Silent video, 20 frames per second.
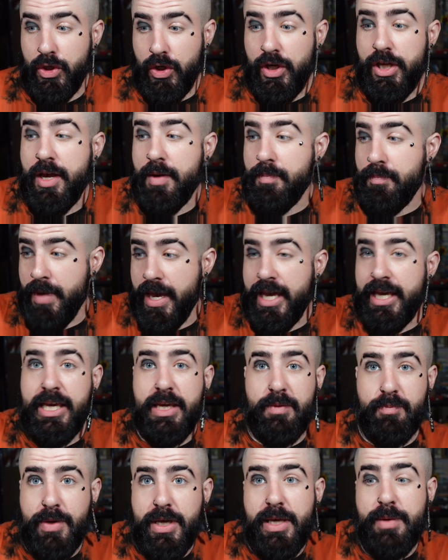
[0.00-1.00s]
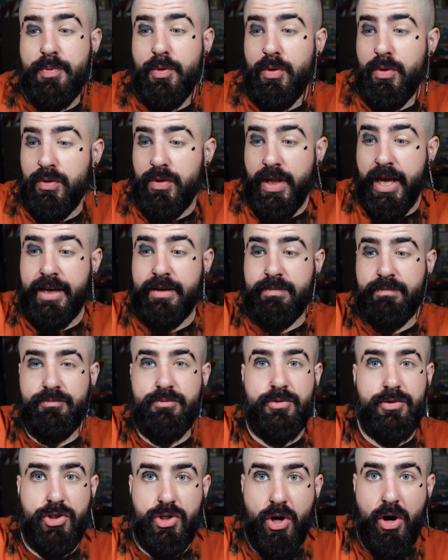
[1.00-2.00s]
good at making people like
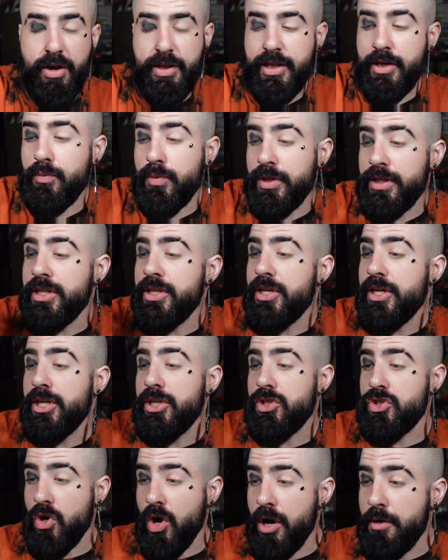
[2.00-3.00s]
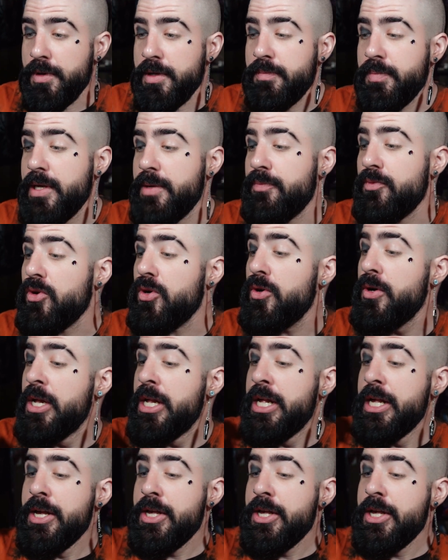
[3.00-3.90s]
char- they're really good at charming people.